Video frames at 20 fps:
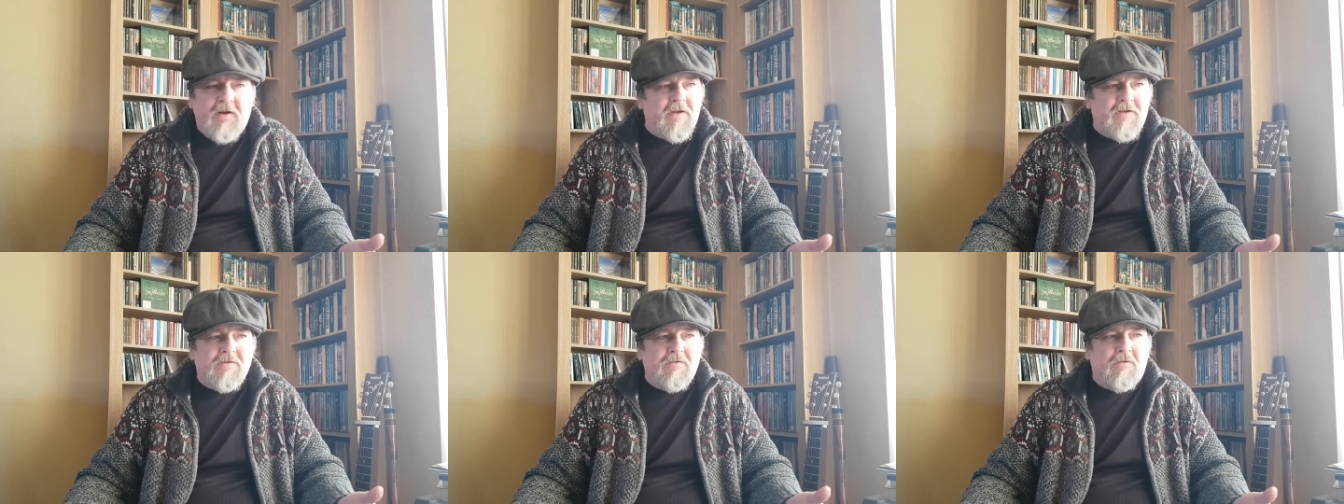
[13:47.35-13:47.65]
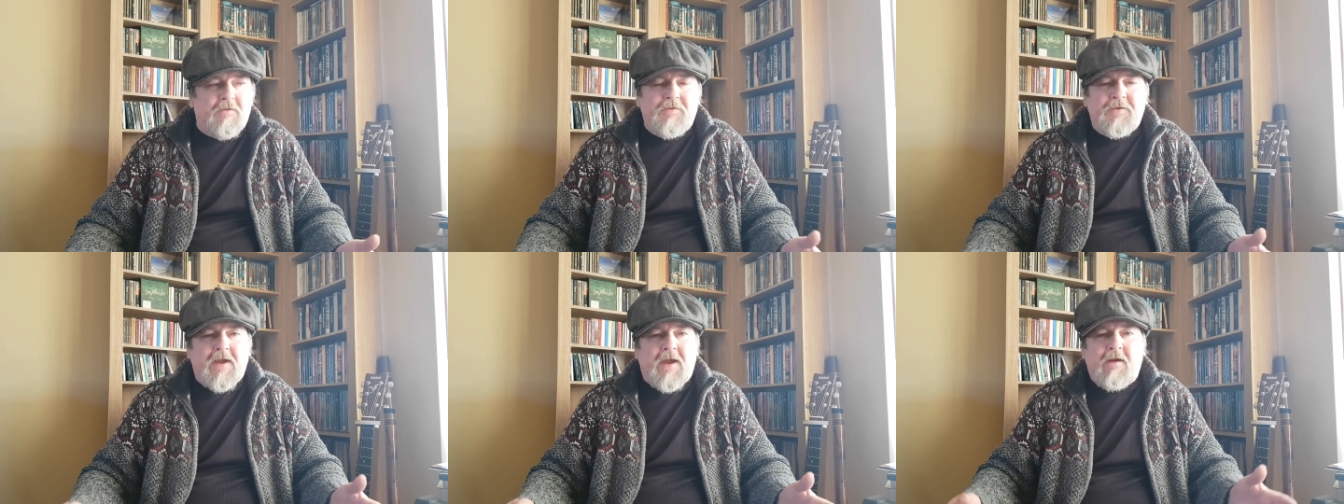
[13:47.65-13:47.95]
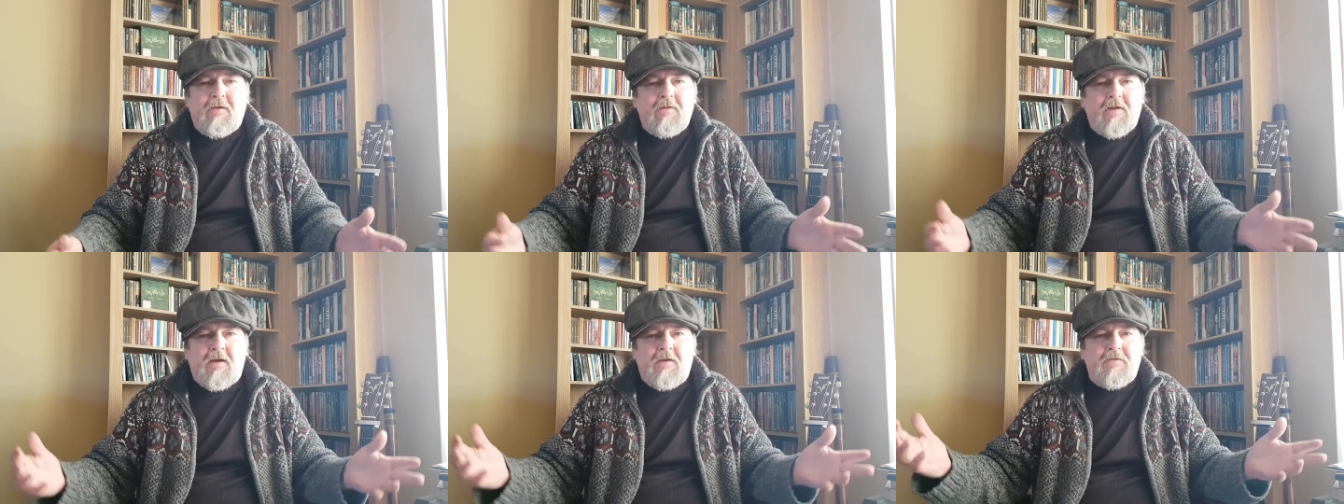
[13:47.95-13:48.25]
It's all
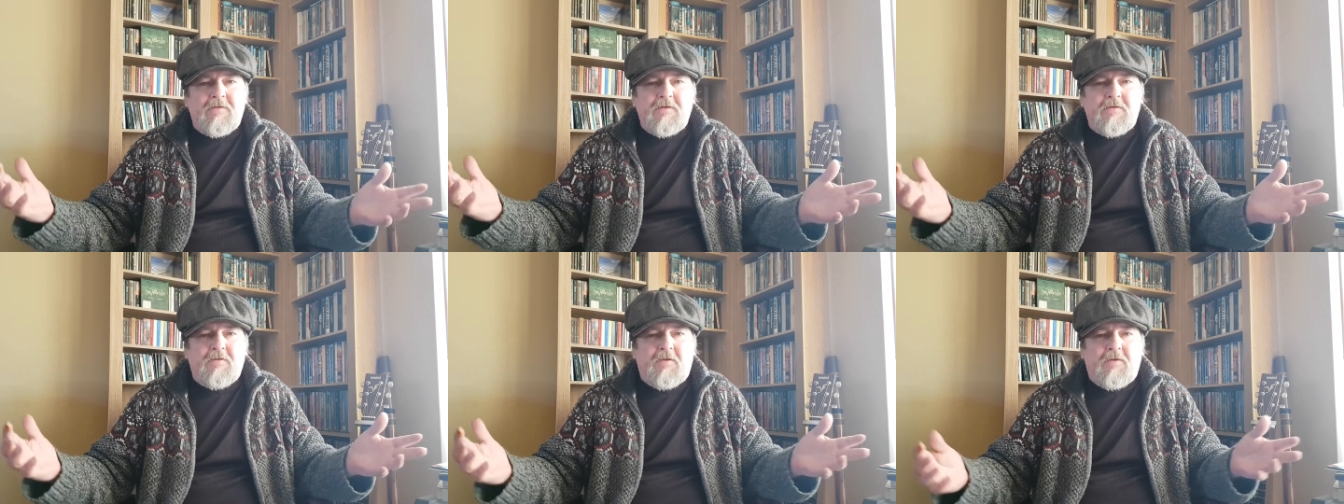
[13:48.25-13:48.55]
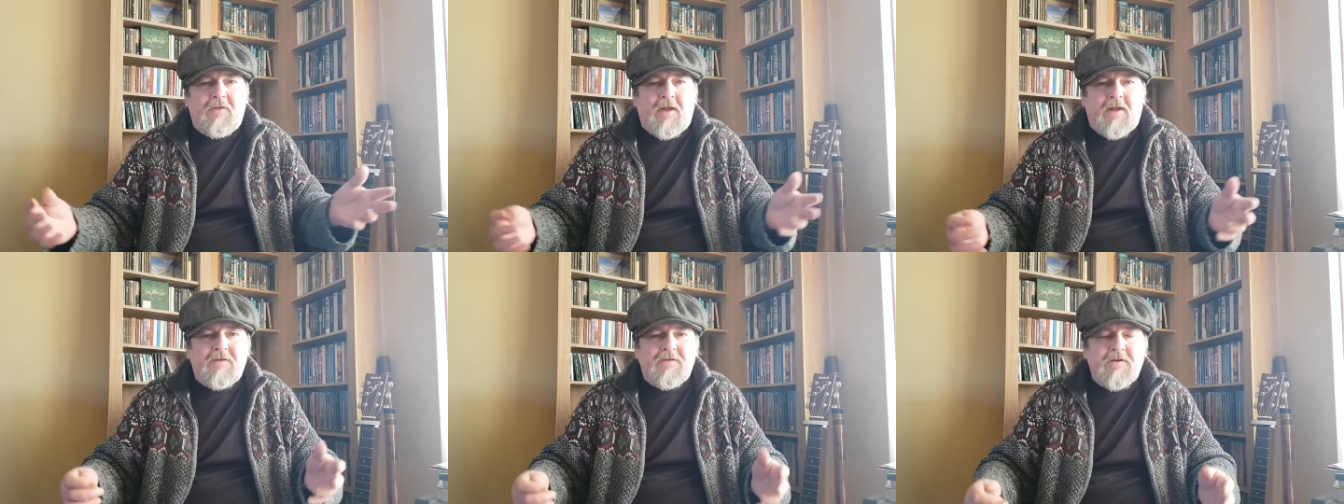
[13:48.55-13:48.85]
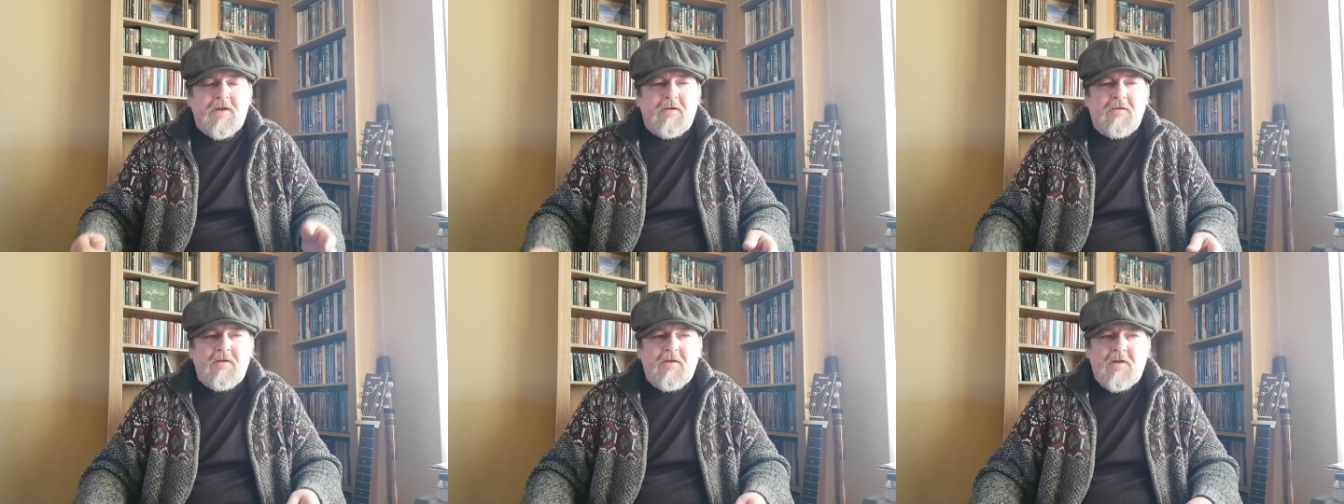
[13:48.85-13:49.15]
downloads and all that.
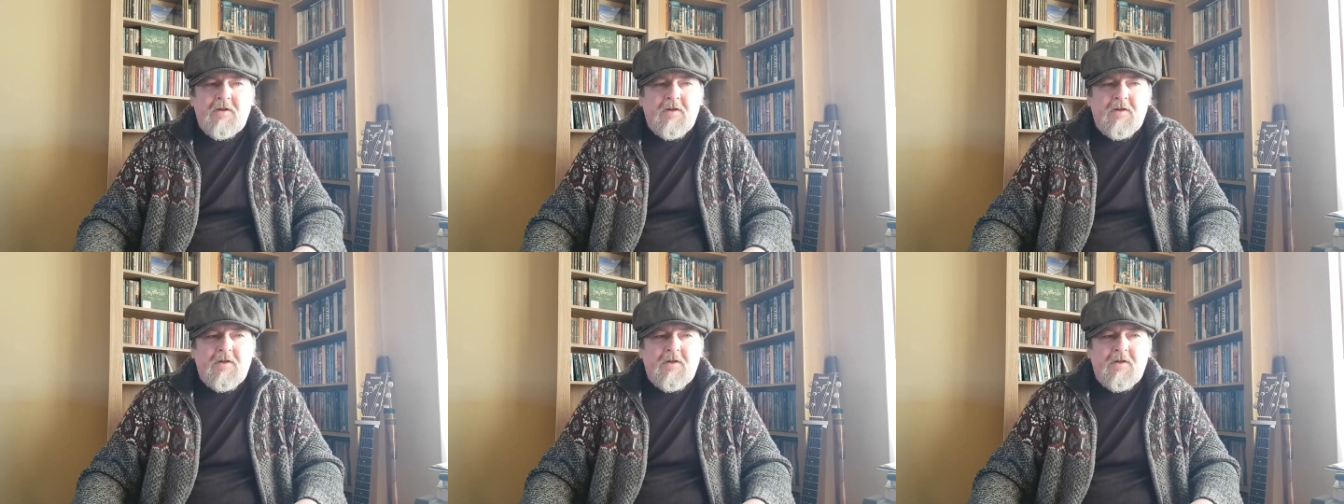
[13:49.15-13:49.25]
So